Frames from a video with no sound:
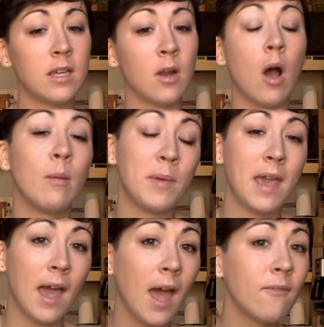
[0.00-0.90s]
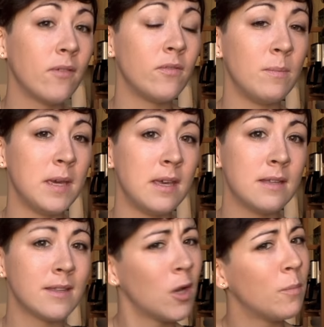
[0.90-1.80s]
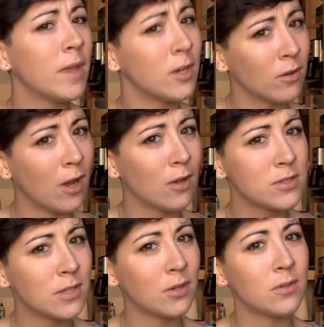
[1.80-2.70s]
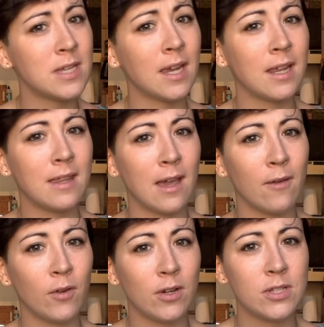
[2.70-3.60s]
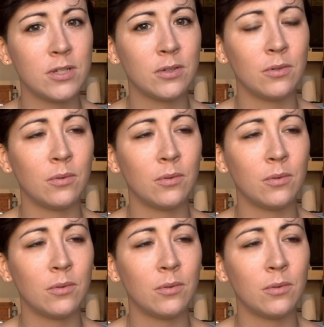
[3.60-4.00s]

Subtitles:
you know, on behalf of the bees, I hope that you're also taking the effort to